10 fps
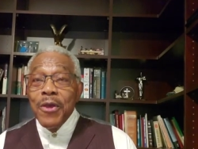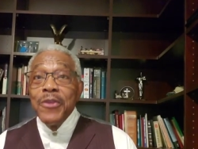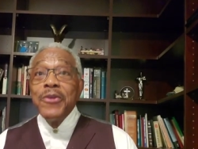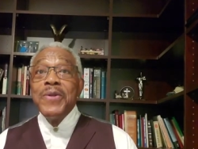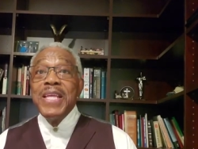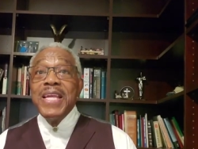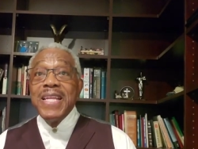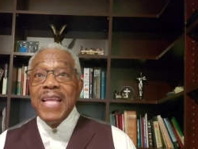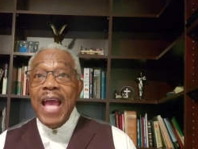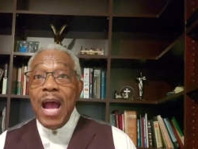You need
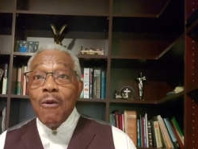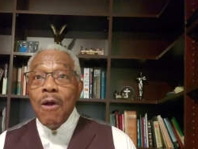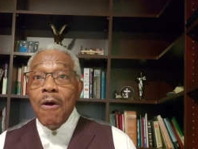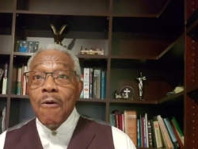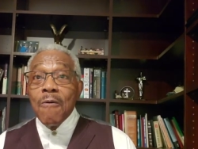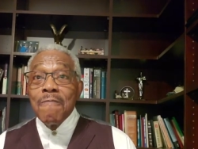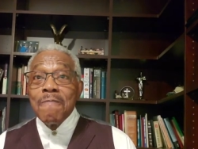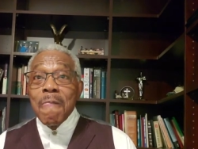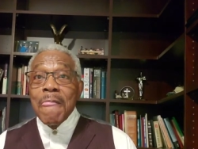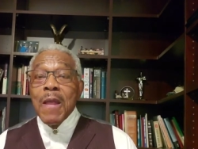an arrow.
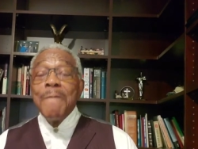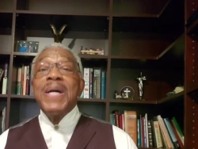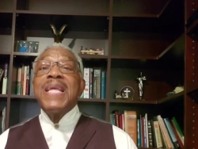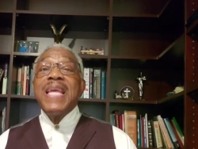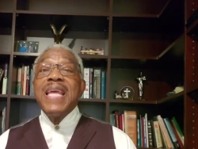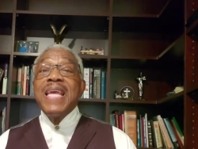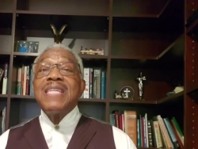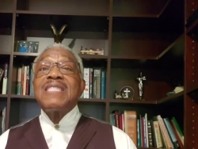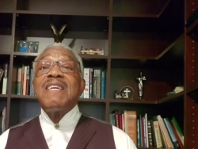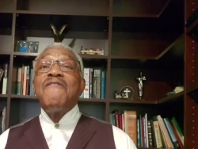But he
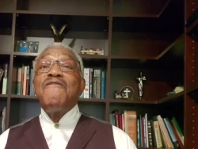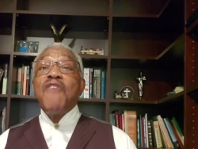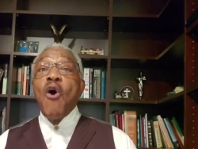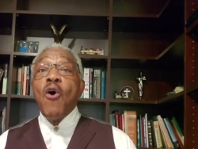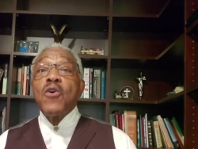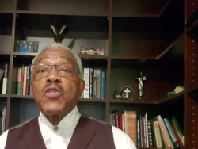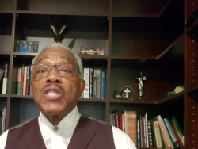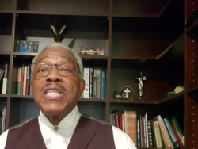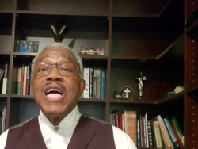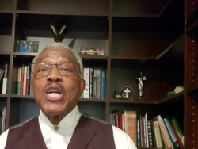is the
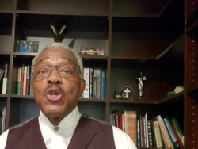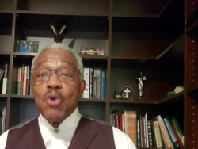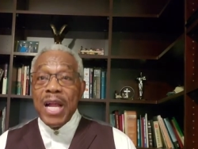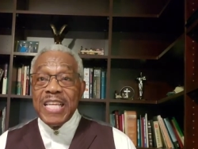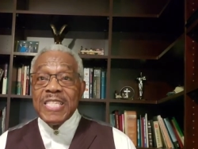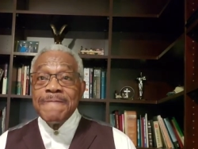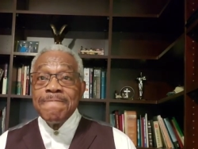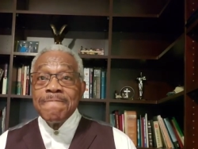false Christ.